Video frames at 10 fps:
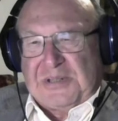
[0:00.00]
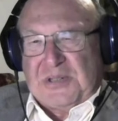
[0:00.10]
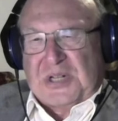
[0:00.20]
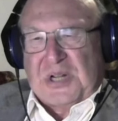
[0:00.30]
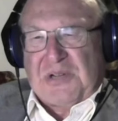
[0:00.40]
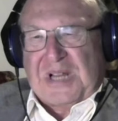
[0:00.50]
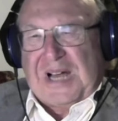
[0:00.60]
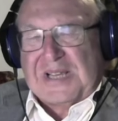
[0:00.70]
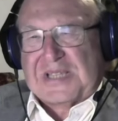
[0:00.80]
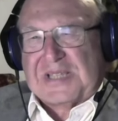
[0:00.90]
you showed
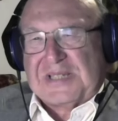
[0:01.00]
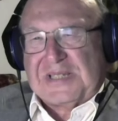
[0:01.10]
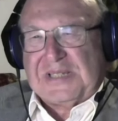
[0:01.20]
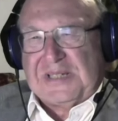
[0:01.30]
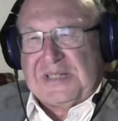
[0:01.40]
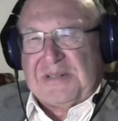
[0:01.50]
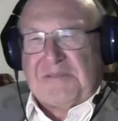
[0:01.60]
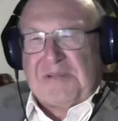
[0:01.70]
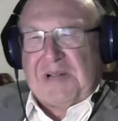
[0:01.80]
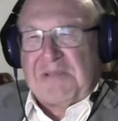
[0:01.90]
us, you
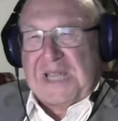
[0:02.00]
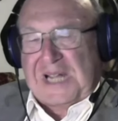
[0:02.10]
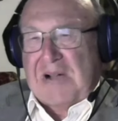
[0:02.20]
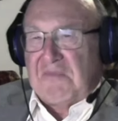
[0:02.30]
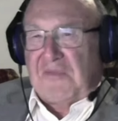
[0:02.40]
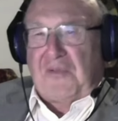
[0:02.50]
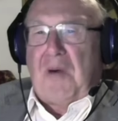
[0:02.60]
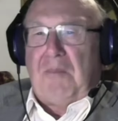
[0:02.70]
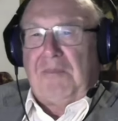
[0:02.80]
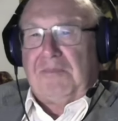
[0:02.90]
know, where we come
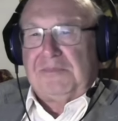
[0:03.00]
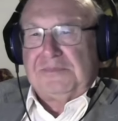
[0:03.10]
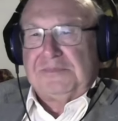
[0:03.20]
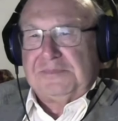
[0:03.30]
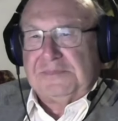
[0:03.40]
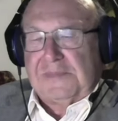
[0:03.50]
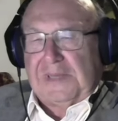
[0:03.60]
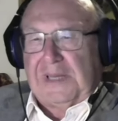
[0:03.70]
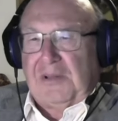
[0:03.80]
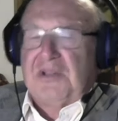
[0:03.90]
from
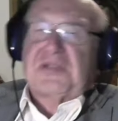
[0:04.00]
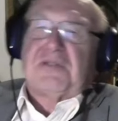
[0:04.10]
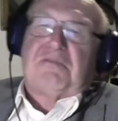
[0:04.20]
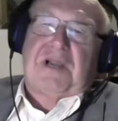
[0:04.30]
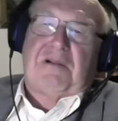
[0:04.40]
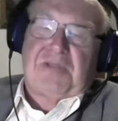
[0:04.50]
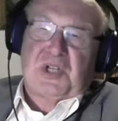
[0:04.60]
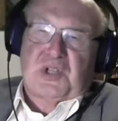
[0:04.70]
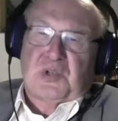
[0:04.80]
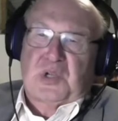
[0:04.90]
and also where we
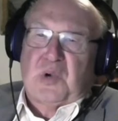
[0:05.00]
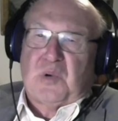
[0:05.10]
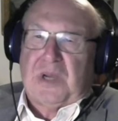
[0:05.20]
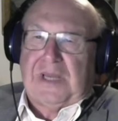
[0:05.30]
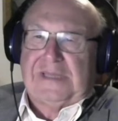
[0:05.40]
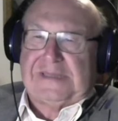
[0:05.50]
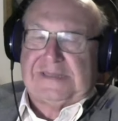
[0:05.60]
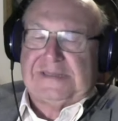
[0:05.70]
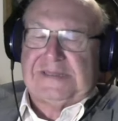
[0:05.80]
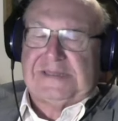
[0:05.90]
should go. And
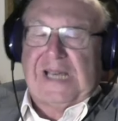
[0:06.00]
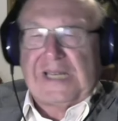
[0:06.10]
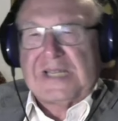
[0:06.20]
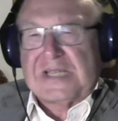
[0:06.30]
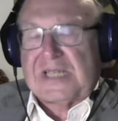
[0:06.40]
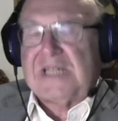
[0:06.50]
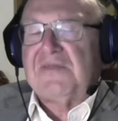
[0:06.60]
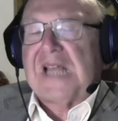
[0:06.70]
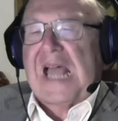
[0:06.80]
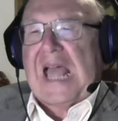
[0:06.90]
that is
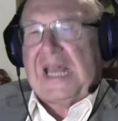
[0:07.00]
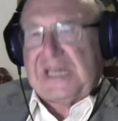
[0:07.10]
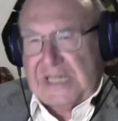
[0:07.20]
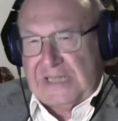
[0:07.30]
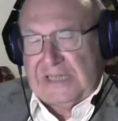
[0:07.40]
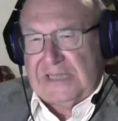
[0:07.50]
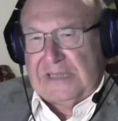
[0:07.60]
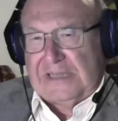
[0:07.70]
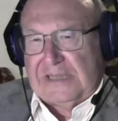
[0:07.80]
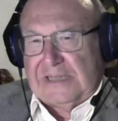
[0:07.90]
even adding
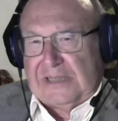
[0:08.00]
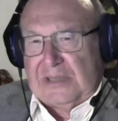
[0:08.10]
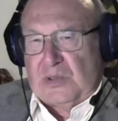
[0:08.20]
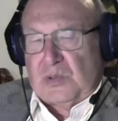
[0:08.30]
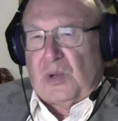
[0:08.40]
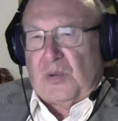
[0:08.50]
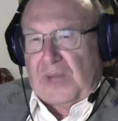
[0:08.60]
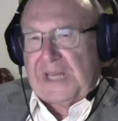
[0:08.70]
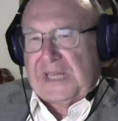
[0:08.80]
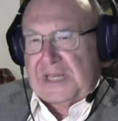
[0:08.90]
to
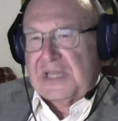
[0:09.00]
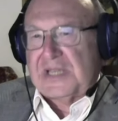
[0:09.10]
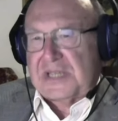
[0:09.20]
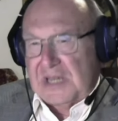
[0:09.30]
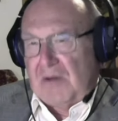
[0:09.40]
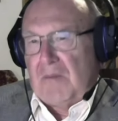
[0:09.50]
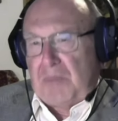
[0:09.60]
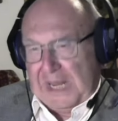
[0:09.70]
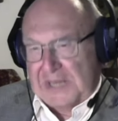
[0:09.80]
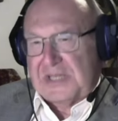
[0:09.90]
already existing
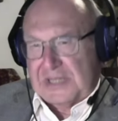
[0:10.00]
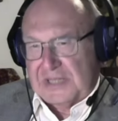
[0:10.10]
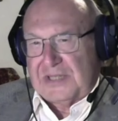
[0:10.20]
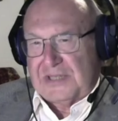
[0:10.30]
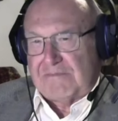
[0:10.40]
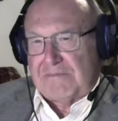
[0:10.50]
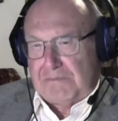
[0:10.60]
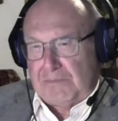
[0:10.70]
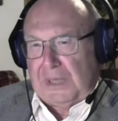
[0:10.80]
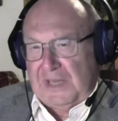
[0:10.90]
complexities,
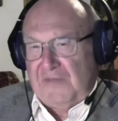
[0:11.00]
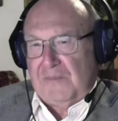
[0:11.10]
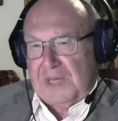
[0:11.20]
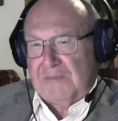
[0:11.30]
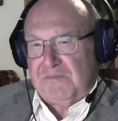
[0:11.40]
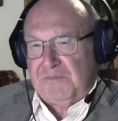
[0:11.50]
believe me.